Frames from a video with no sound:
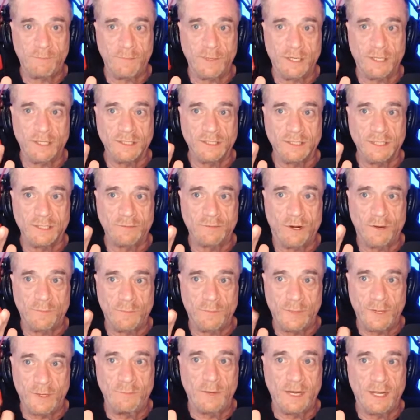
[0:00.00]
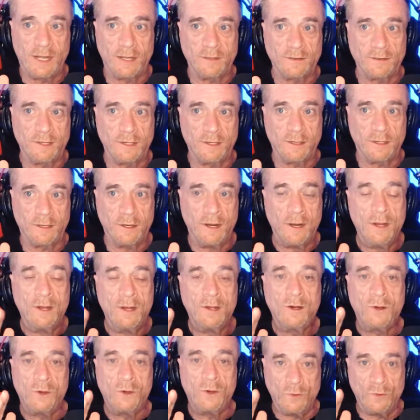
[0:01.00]
because there are people out there
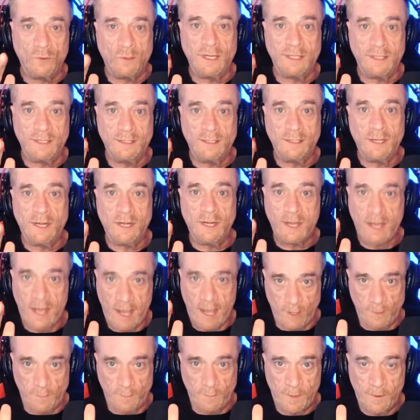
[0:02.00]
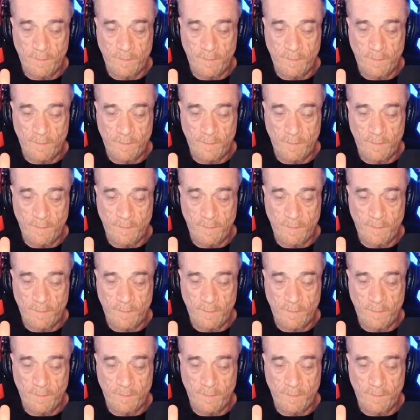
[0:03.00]
who need help.